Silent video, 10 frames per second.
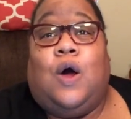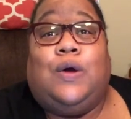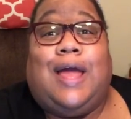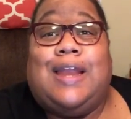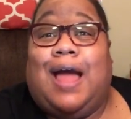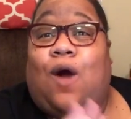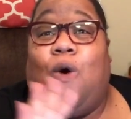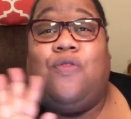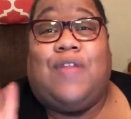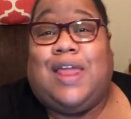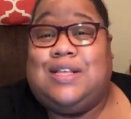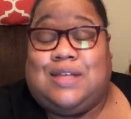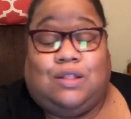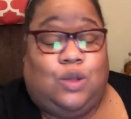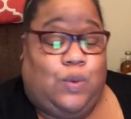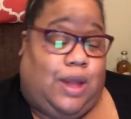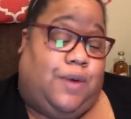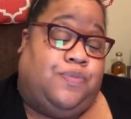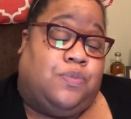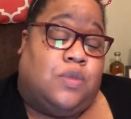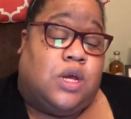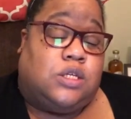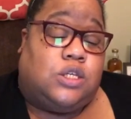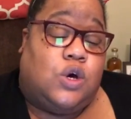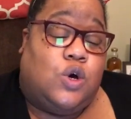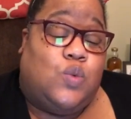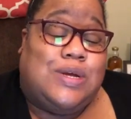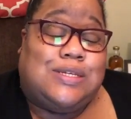okay, now all that is out the way. So we